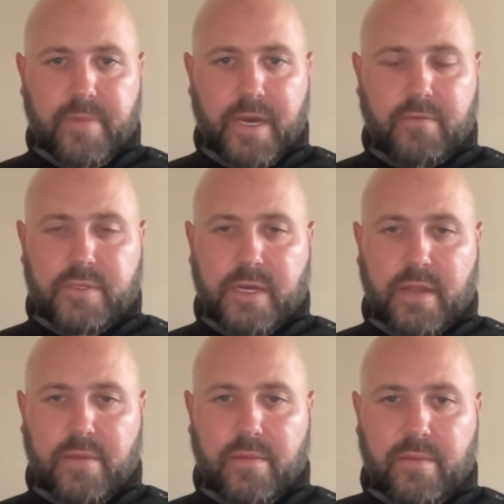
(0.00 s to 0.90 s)
that was
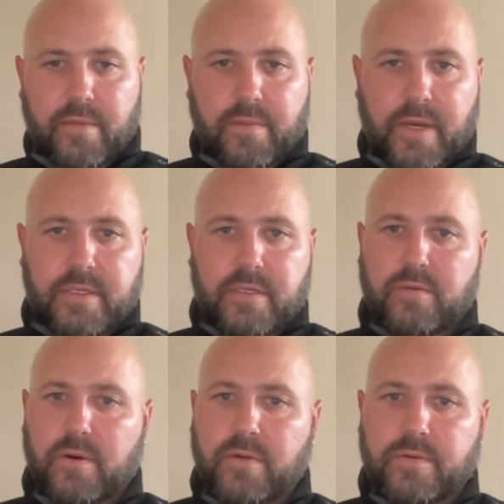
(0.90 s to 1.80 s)
kind of the message
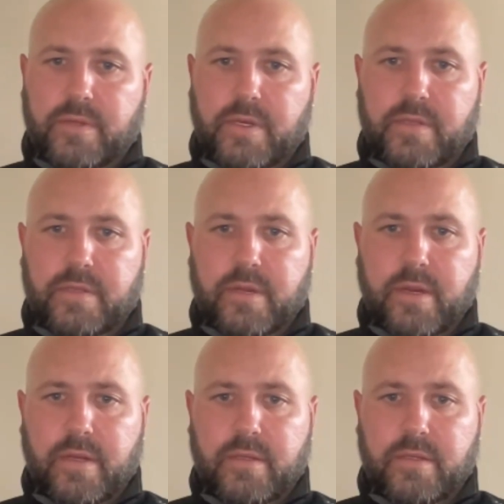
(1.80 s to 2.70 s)
around routines
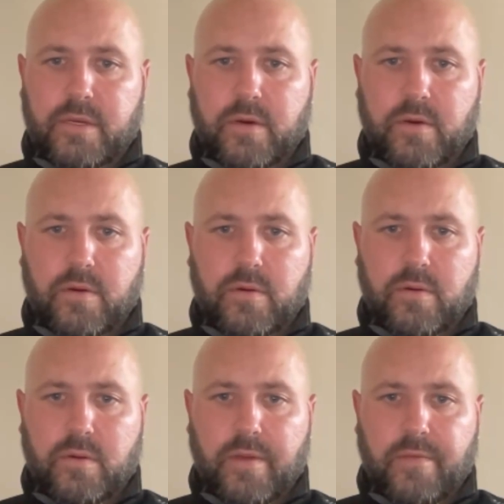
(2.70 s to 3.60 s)
today. So
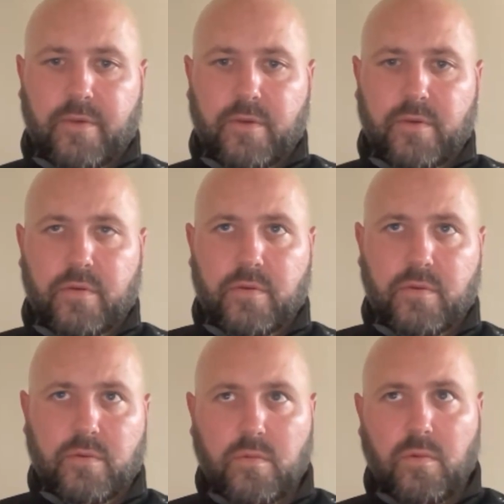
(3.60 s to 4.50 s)
if you
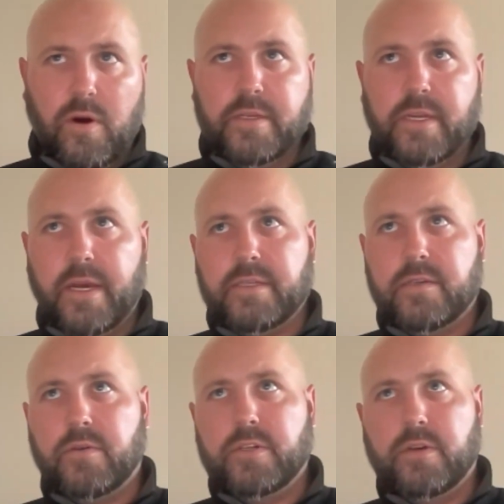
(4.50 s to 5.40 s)
want to ask
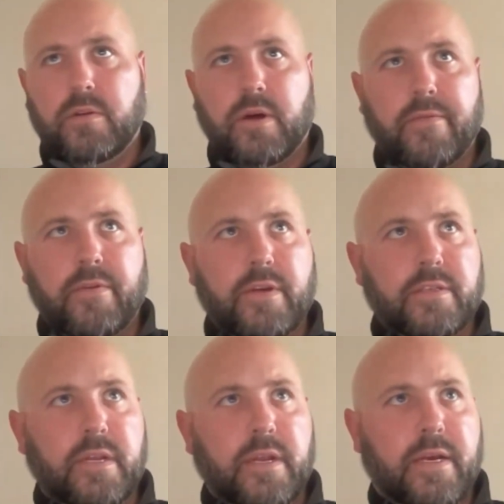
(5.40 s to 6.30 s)
a question, a lot of you guys
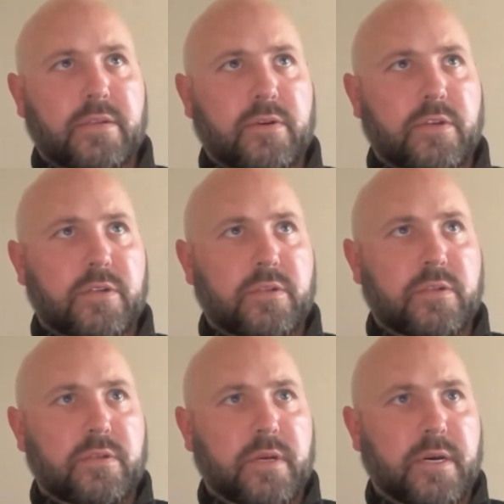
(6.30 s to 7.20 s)
did ask
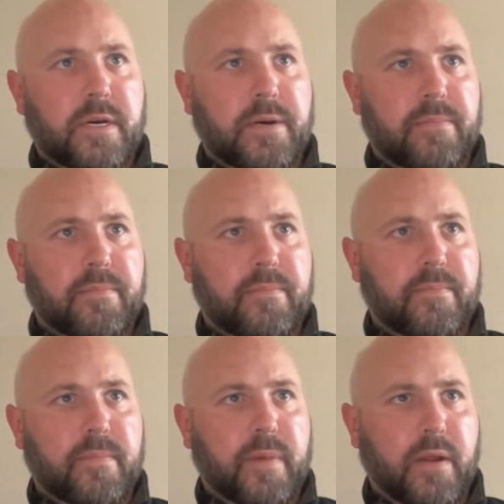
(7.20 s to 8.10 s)
questions, and
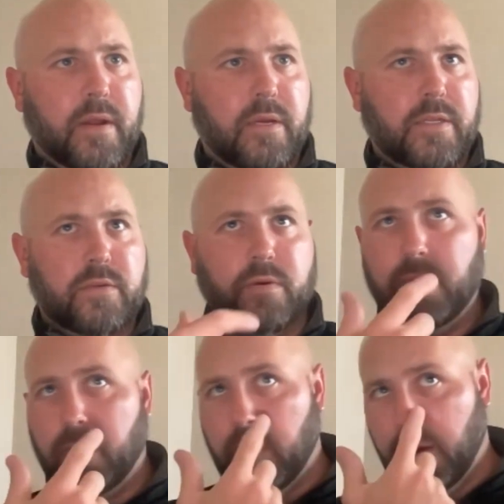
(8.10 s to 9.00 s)
I'll get to
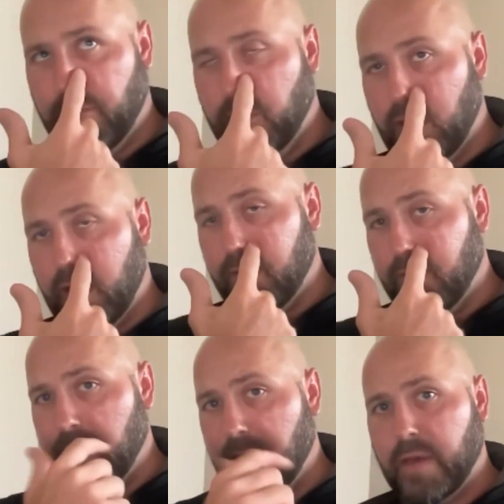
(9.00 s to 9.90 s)
them. If you have
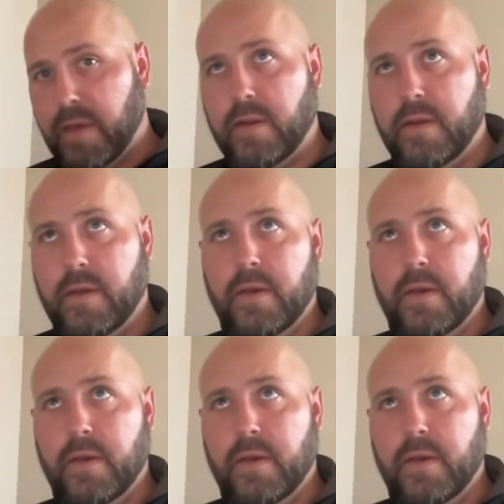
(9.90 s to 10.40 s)
any that